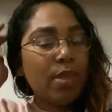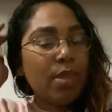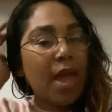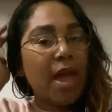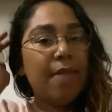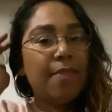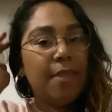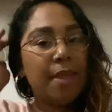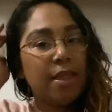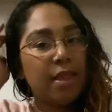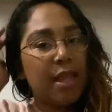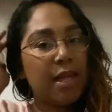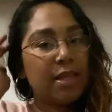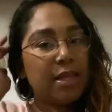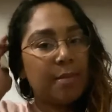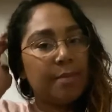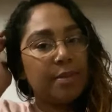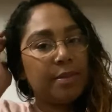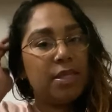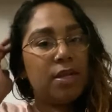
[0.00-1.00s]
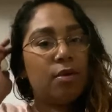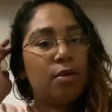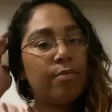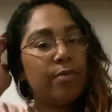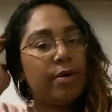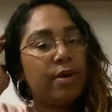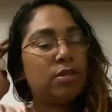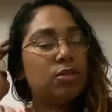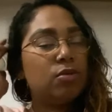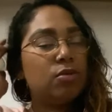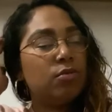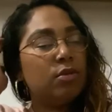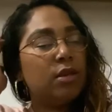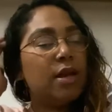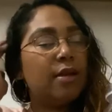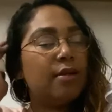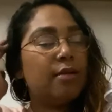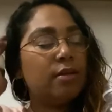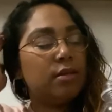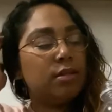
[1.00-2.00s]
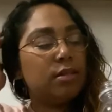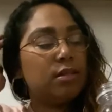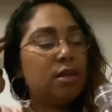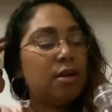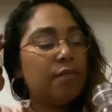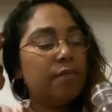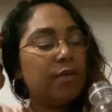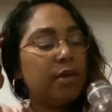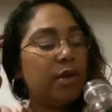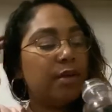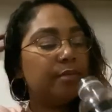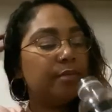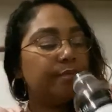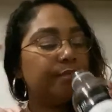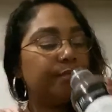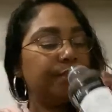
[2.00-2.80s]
And then, like, the potato bread is so, like, stuffing.